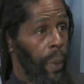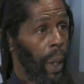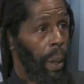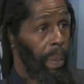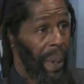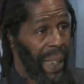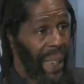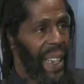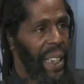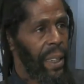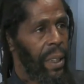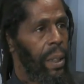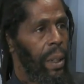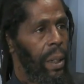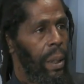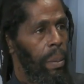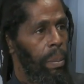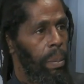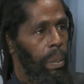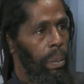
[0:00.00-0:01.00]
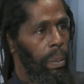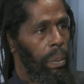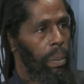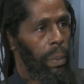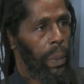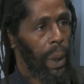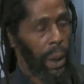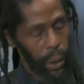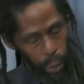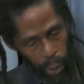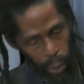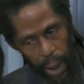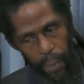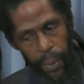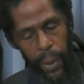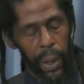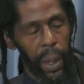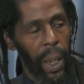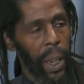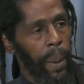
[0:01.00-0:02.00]
and be tested. That's all I have
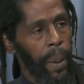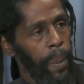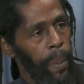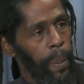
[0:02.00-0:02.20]
to say.